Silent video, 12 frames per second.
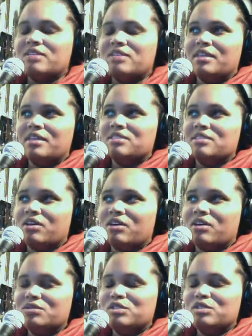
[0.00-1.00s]
of that, I
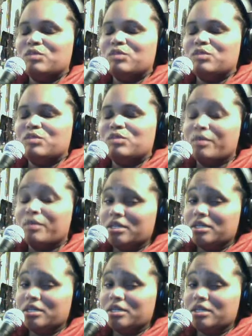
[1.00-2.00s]
saw a YouTube
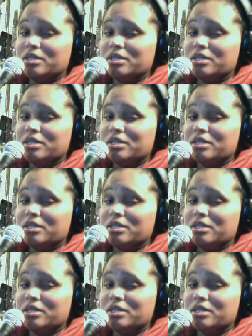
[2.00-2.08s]
commercial